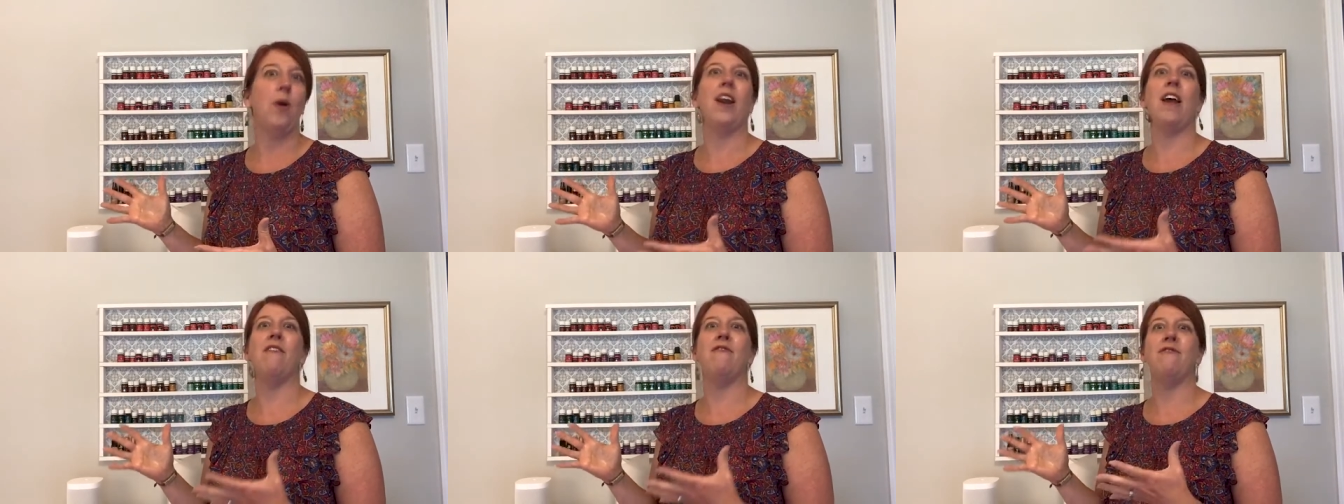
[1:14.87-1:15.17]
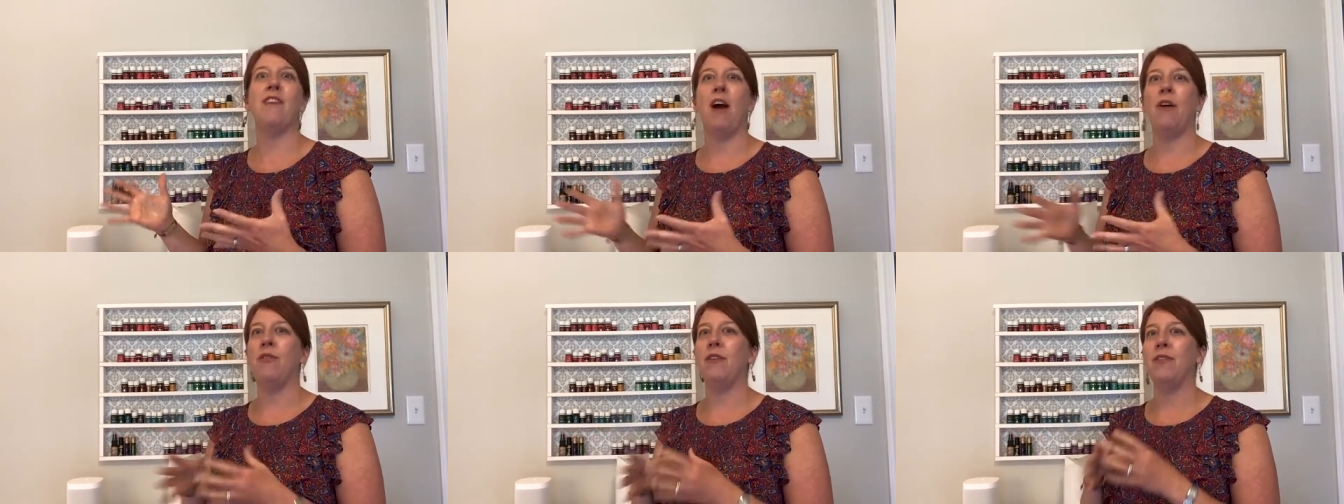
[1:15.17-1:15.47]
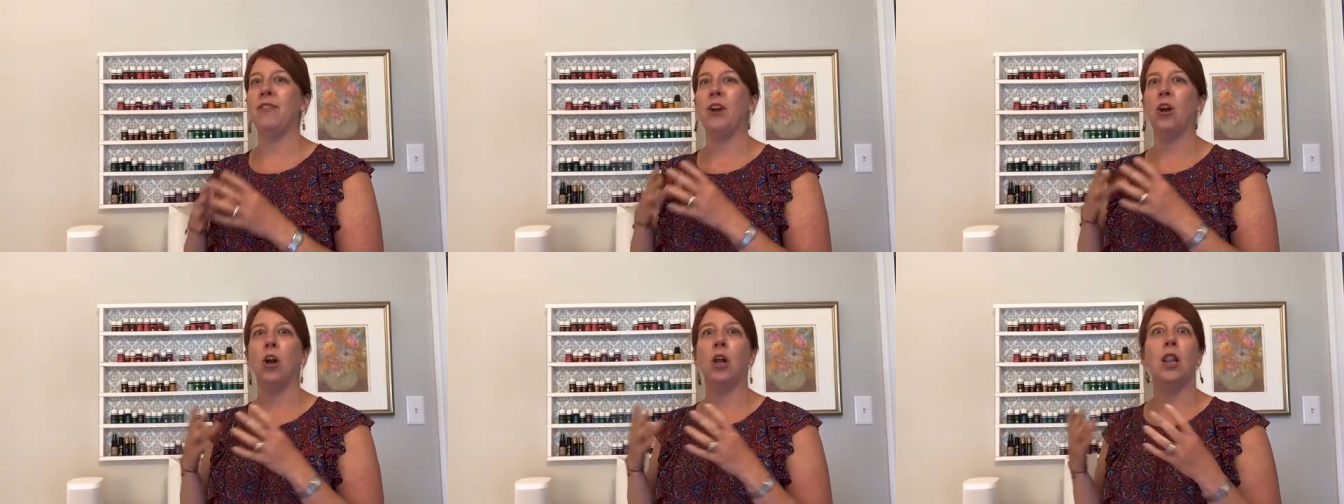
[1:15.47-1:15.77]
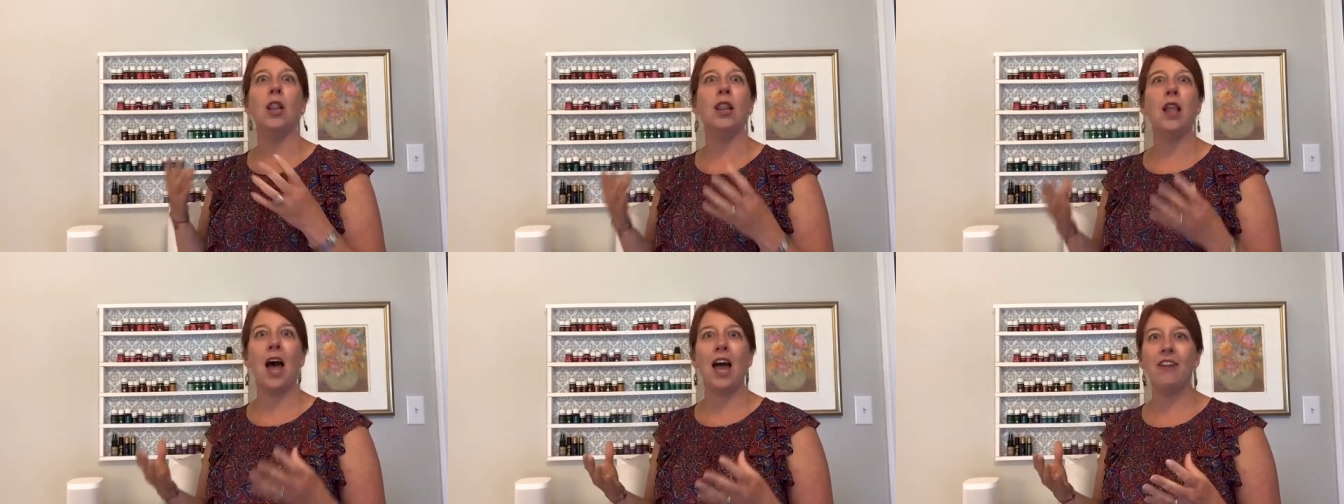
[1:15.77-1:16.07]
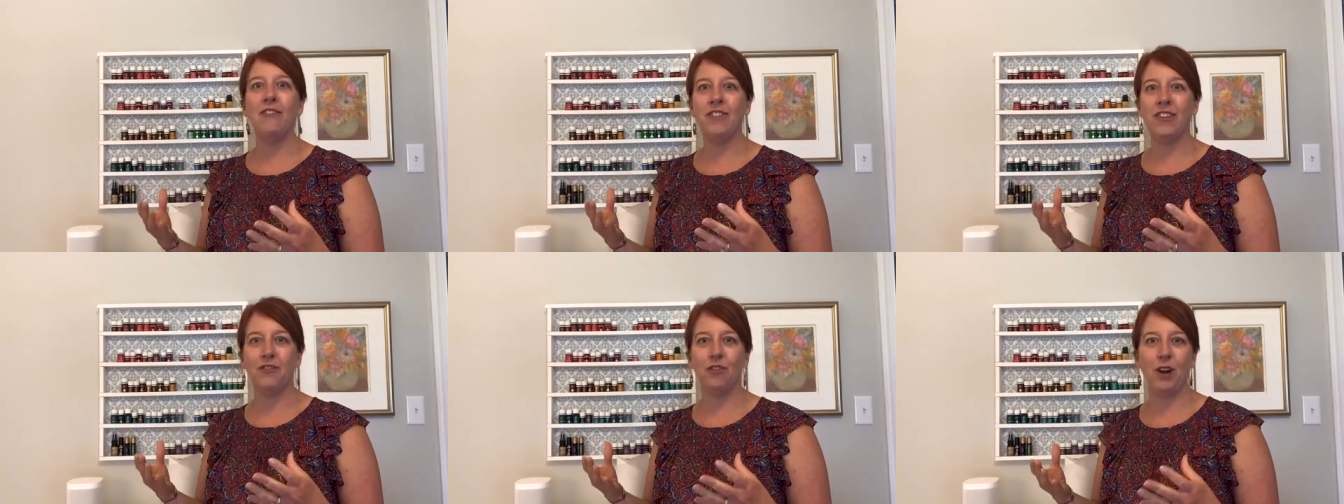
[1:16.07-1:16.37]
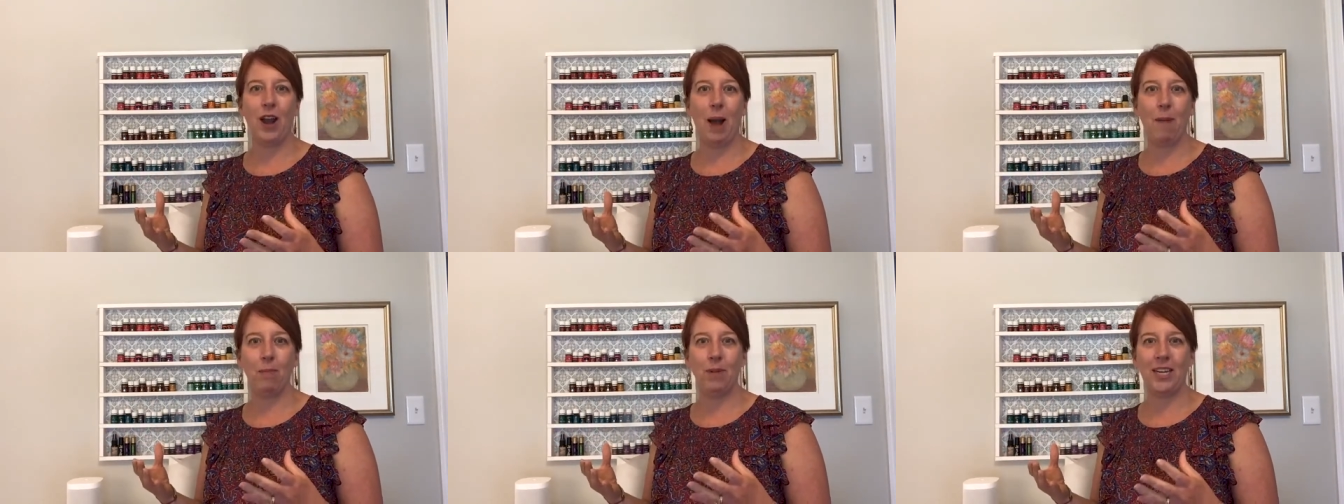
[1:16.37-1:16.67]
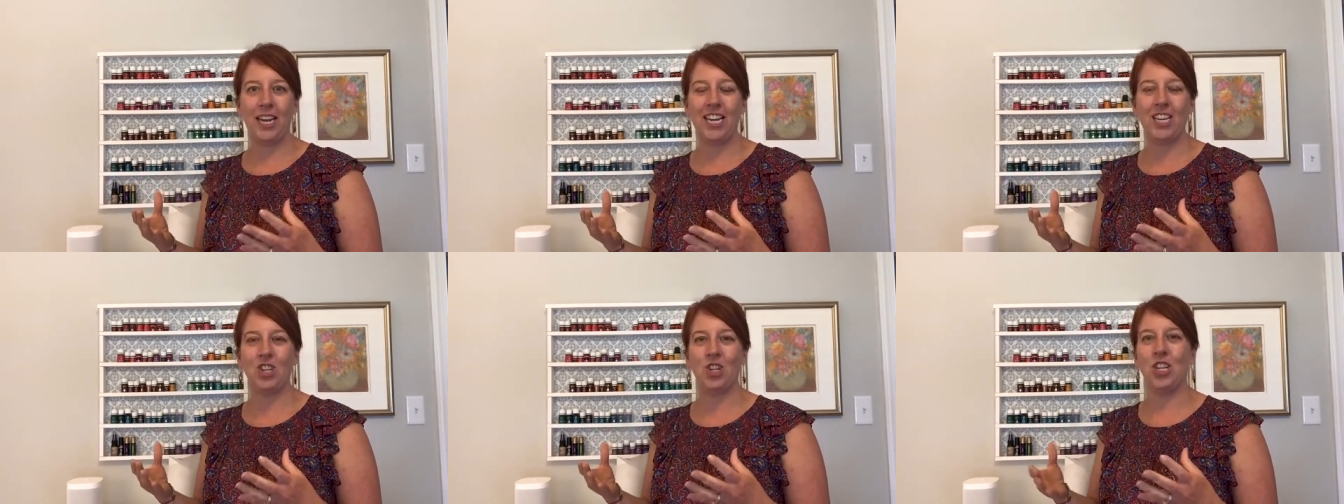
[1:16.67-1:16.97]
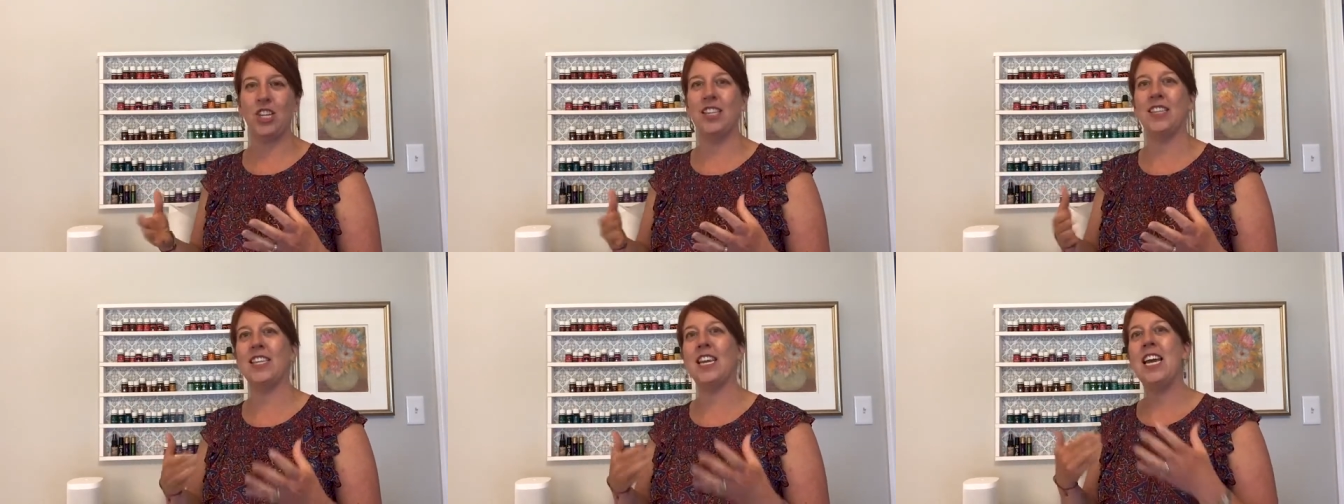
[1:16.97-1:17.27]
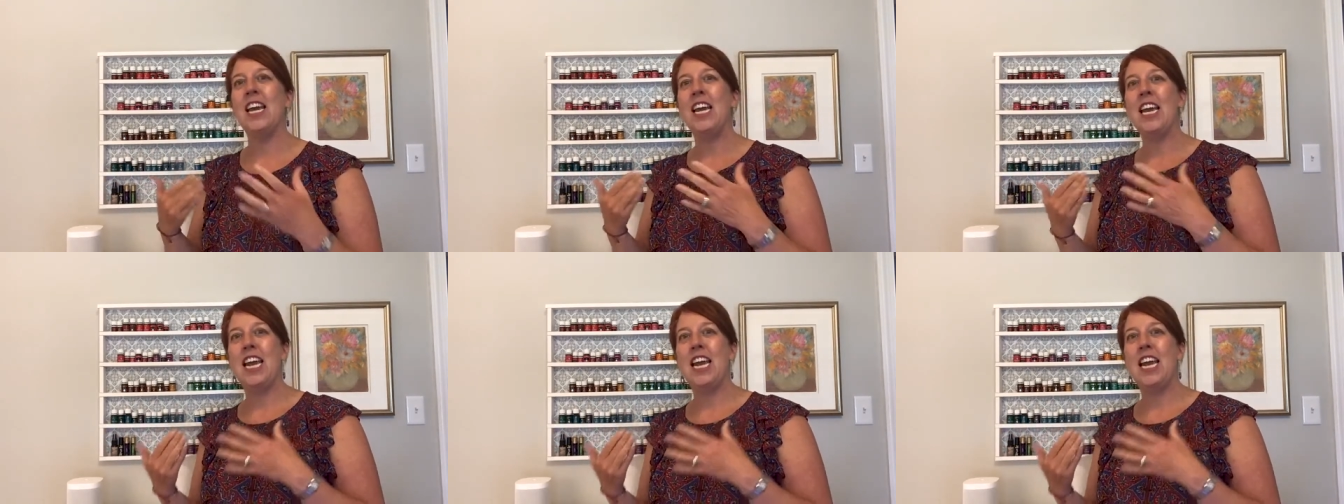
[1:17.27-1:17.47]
and I found that there are a lot of different applications